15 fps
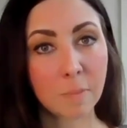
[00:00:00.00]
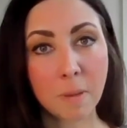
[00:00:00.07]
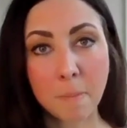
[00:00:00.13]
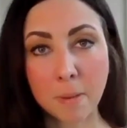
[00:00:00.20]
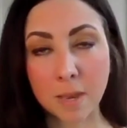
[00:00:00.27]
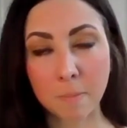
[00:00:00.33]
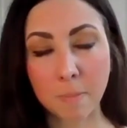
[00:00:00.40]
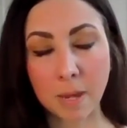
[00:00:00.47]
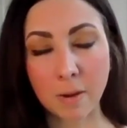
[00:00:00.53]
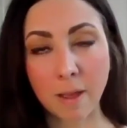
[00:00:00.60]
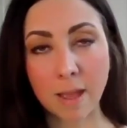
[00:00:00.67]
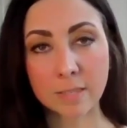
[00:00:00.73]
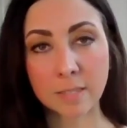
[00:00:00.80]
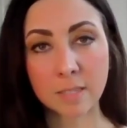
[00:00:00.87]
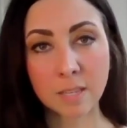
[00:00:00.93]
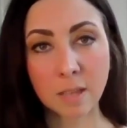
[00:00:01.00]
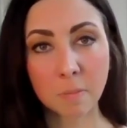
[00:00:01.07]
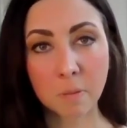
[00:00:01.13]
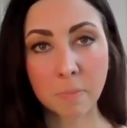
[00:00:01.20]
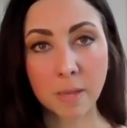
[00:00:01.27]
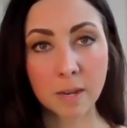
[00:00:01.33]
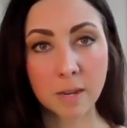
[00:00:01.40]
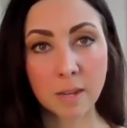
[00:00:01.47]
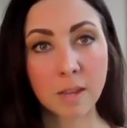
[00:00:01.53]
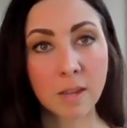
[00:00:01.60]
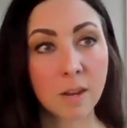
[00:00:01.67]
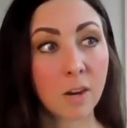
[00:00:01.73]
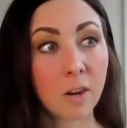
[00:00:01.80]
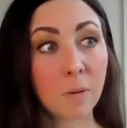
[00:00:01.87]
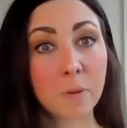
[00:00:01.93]
like maybe an amino acid supplement,
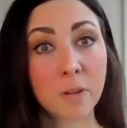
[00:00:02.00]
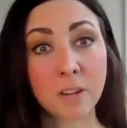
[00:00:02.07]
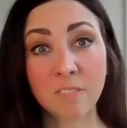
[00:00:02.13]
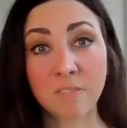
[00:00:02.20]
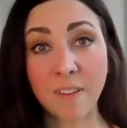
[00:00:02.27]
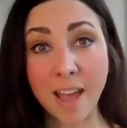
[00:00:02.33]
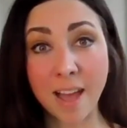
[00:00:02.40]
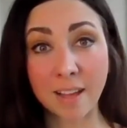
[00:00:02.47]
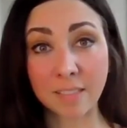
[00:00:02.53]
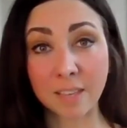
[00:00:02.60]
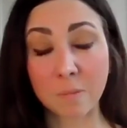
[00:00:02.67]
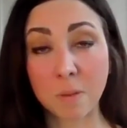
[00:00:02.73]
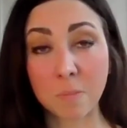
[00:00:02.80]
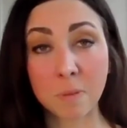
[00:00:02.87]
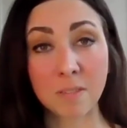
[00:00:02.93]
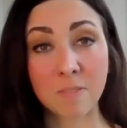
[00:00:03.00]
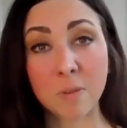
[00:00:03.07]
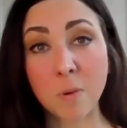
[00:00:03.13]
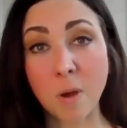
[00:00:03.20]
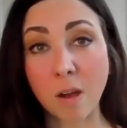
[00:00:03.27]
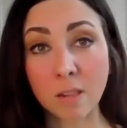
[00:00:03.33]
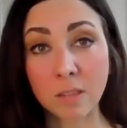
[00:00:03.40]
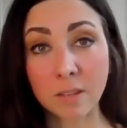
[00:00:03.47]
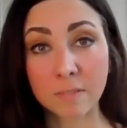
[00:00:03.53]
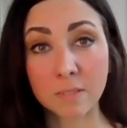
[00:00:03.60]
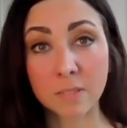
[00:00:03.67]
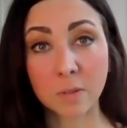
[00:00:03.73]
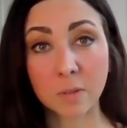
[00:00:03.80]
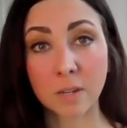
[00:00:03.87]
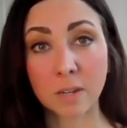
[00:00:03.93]
or pure fat, like maybe a few
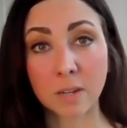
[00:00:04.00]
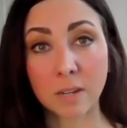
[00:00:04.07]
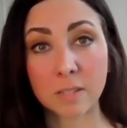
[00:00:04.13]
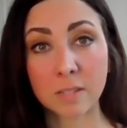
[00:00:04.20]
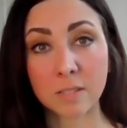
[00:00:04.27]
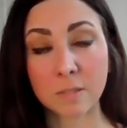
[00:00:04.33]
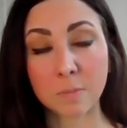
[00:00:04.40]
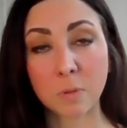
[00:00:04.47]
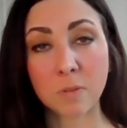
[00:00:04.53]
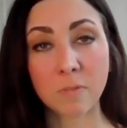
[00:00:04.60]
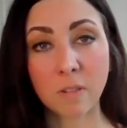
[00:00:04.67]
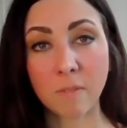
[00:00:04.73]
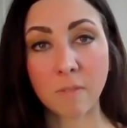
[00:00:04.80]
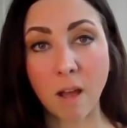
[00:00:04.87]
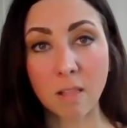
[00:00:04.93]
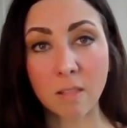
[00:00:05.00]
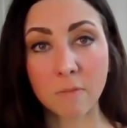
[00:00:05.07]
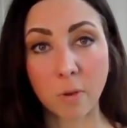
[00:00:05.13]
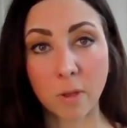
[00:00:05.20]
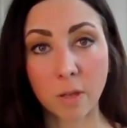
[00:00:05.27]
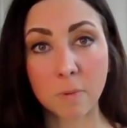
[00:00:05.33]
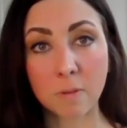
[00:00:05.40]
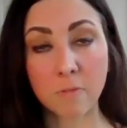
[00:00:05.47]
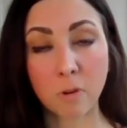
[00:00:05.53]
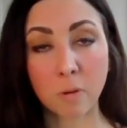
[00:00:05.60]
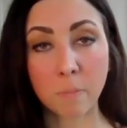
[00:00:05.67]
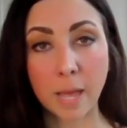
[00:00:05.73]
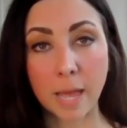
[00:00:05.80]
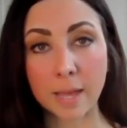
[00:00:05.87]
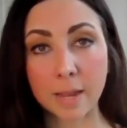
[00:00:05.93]
olives or a spoonful of olive oil
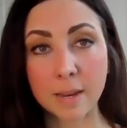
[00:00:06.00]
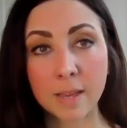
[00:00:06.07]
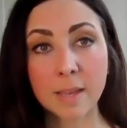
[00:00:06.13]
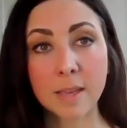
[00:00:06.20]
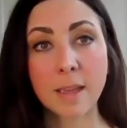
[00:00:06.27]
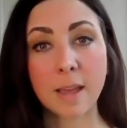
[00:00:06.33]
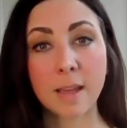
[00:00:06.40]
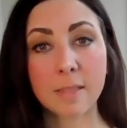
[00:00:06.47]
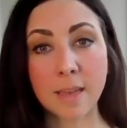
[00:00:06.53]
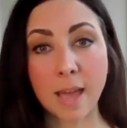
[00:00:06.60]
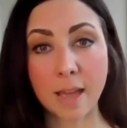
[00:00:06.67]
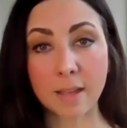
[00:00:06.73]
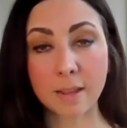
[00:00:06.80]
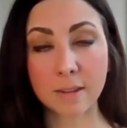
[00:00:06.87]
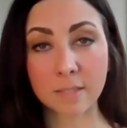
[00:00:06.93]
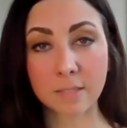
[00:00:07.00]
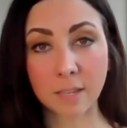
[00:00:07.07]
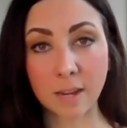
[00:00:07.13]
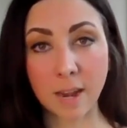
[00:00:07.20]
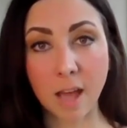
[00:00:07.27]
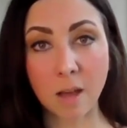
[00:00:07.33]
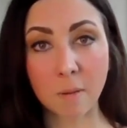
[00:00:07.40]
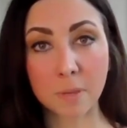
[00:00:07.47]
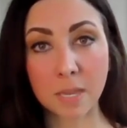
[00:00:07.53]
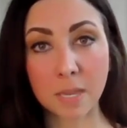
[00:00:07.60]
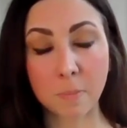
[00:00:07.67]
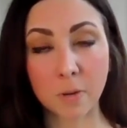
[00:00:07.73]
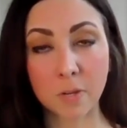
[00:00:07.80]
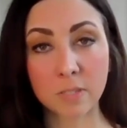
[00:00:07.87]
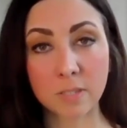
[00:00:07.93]
before bed. And that is going to help
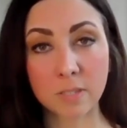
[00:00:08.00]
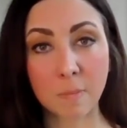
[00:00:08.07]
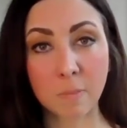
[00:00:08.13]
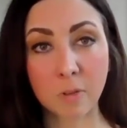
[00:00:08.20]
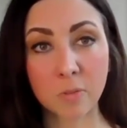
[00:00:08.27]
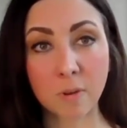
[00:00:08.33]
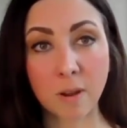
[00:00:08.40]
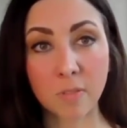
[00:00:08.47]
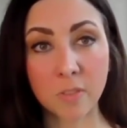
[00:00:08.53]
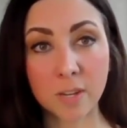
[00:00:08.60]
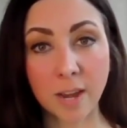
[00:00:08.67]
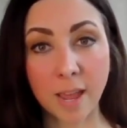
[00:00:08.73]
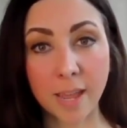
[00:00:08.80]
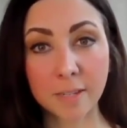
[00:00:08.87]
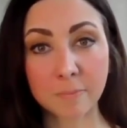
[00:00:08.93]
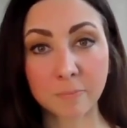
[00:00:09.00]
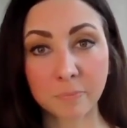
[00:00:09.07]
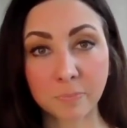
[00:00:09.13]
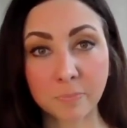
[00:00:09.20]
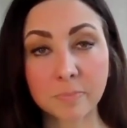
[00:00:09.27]
keep her stable throughout the night,